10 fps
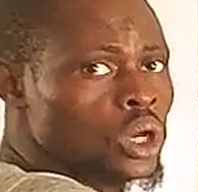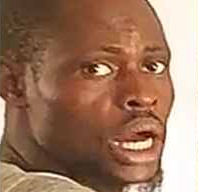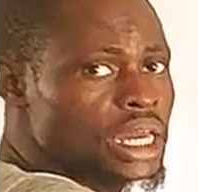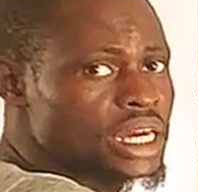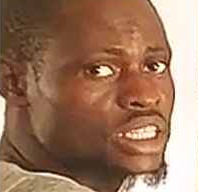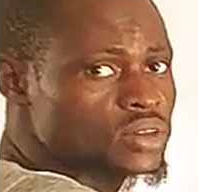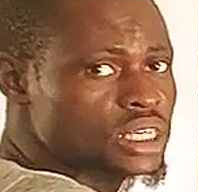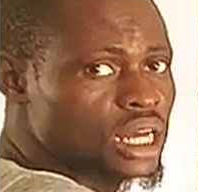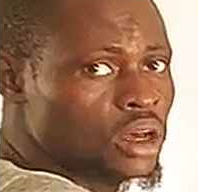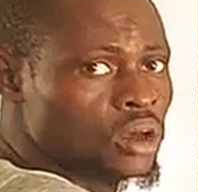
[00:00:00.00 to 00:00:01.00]
are you getting what I'm
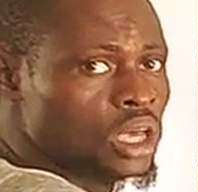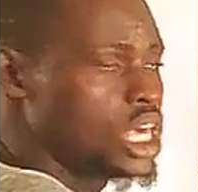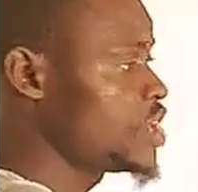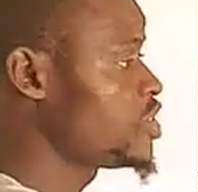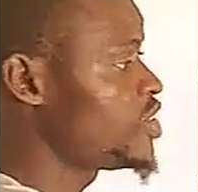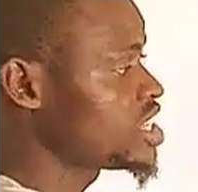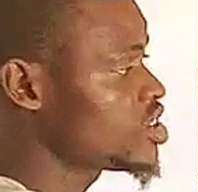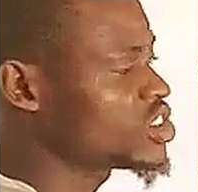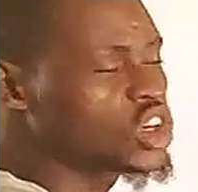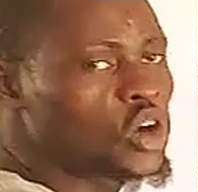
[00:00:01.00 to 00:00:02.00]
saying now? If the
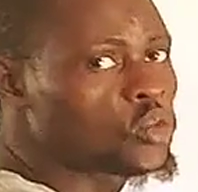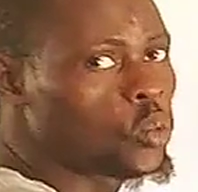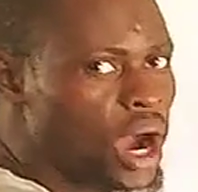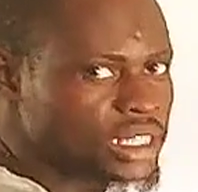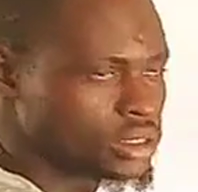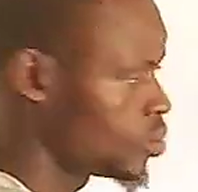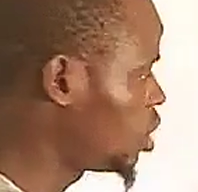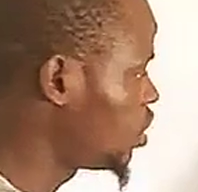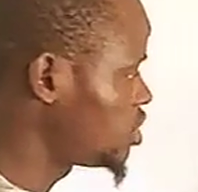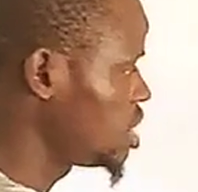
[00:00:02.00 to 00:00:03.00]
valence electron of one
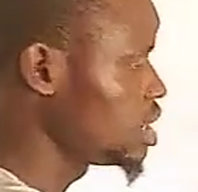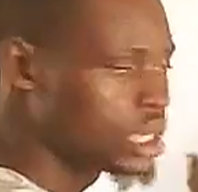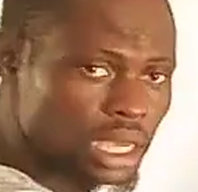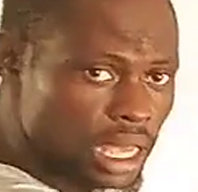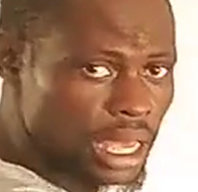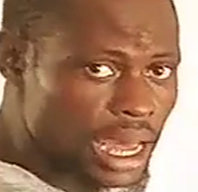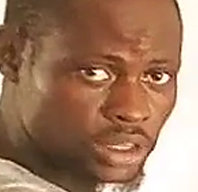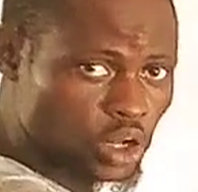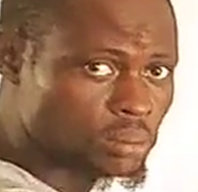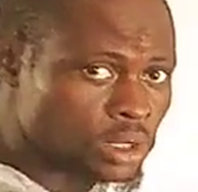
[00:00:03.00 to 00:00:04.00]
of the
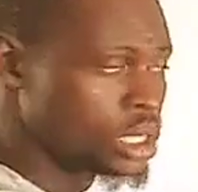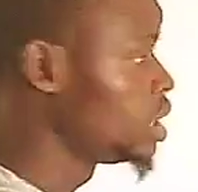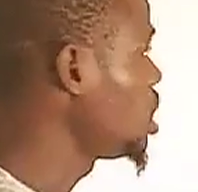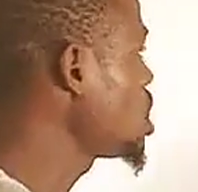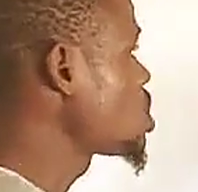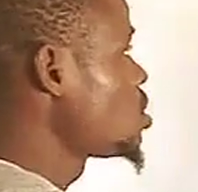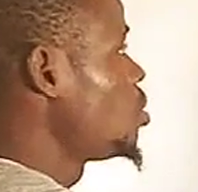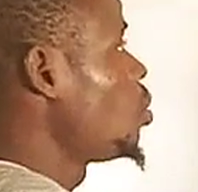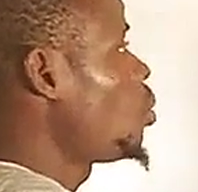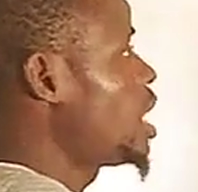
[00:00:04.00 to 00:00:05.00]
atom is
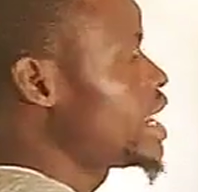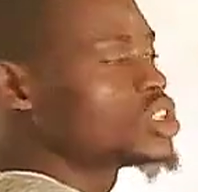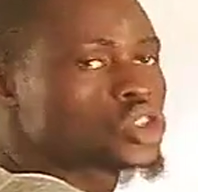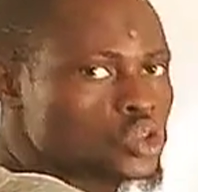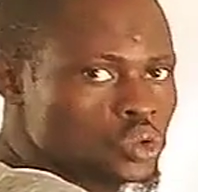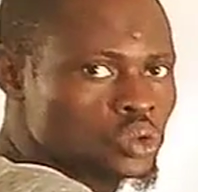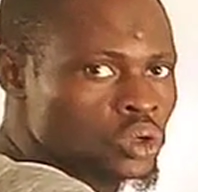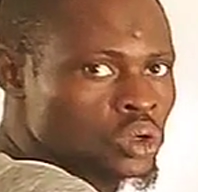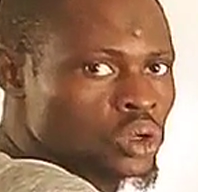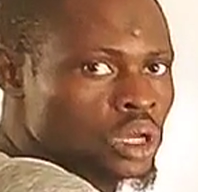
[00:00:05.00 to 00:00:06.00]
1 and
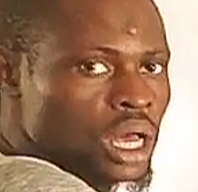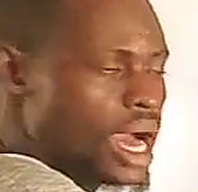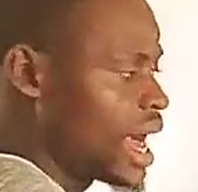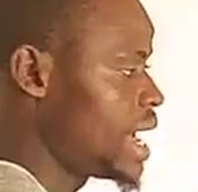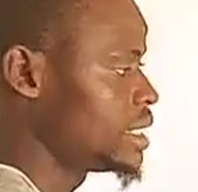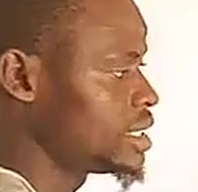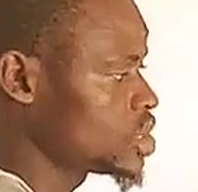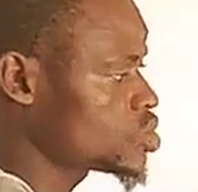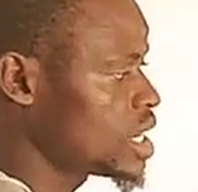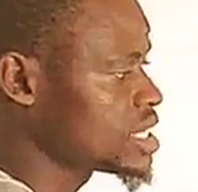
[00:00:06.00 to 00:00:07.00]
2, and
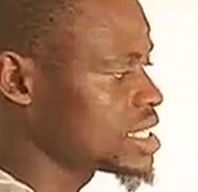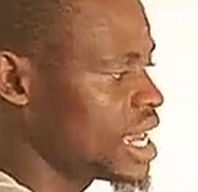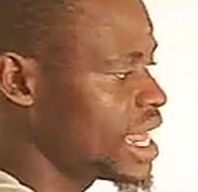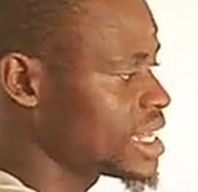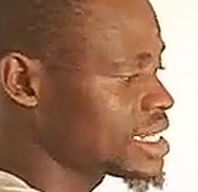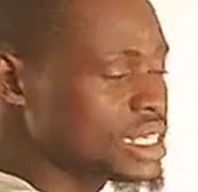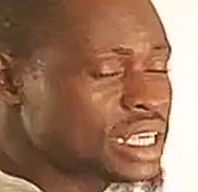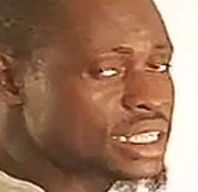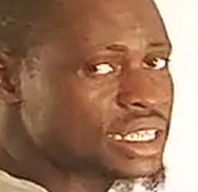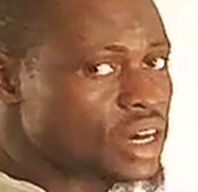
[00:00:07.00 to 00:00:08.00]
this one is now like
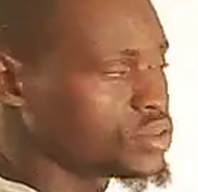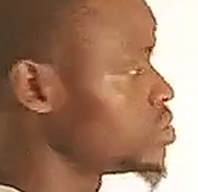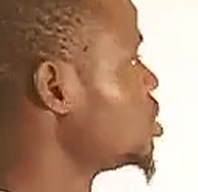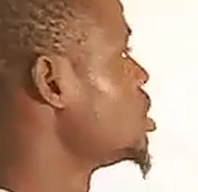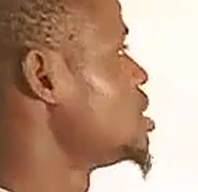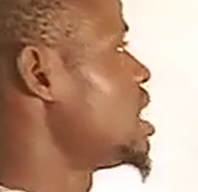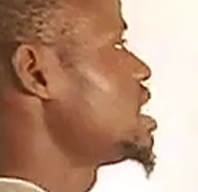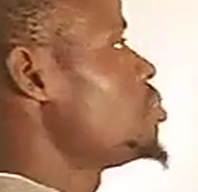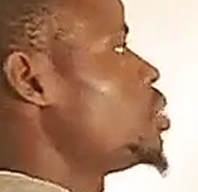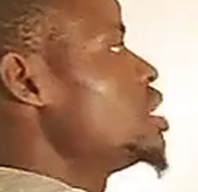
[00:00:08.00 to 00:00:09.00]
6 and 7,
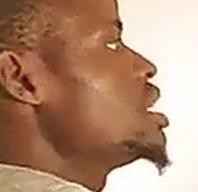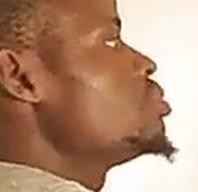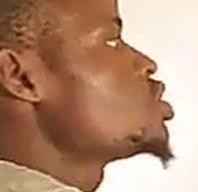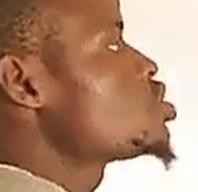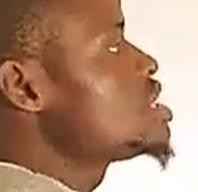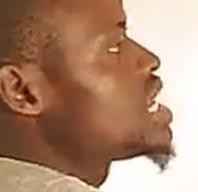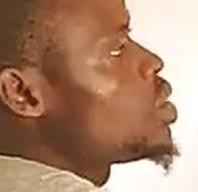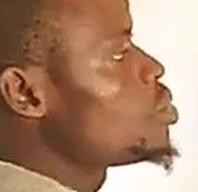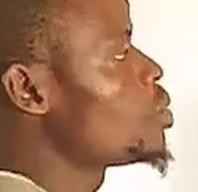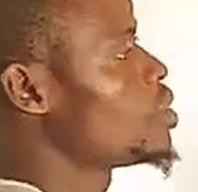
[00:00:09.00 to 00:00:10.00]
then the bonding between
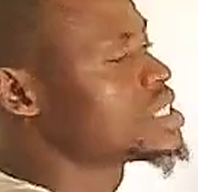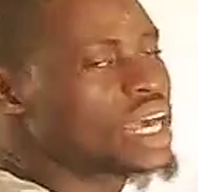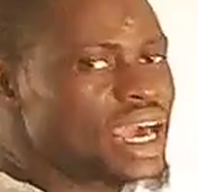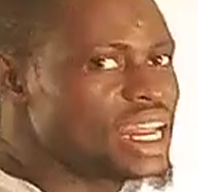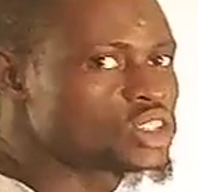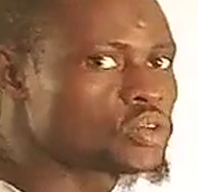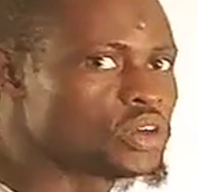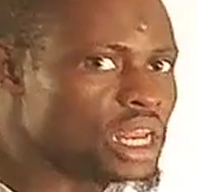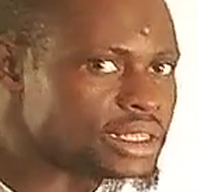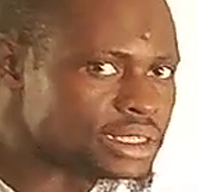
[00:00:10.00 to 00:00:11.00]
them will be what?
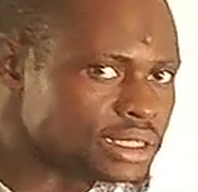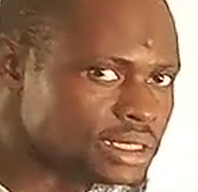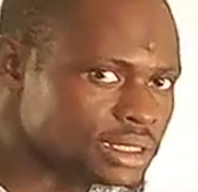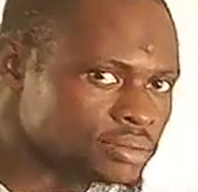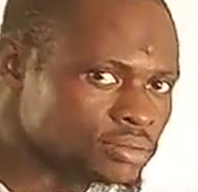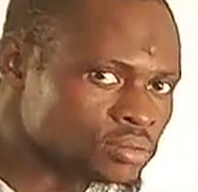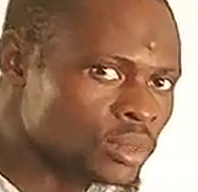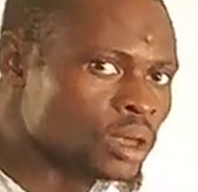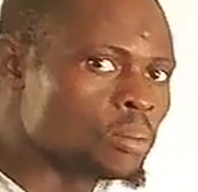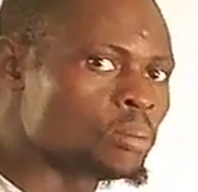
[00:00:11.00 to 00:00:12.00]
Electrovalence.
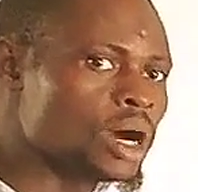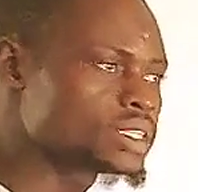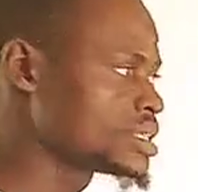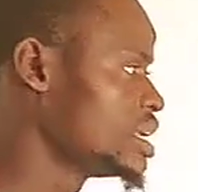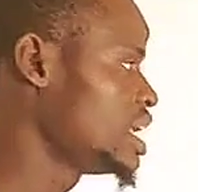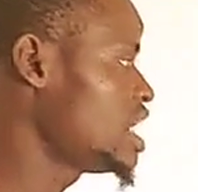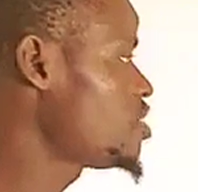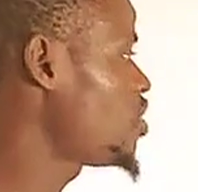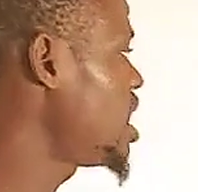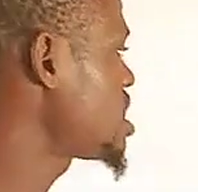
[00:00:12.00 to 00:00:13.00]
But
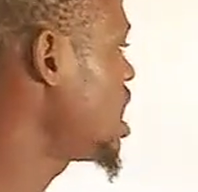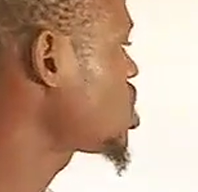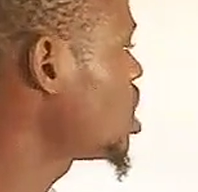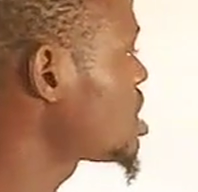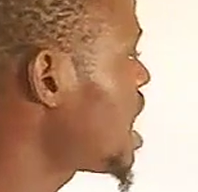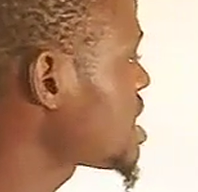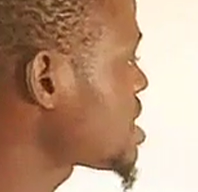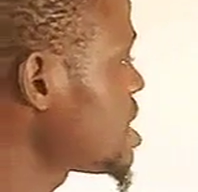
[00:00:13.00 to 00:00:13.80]
if the valence electron is like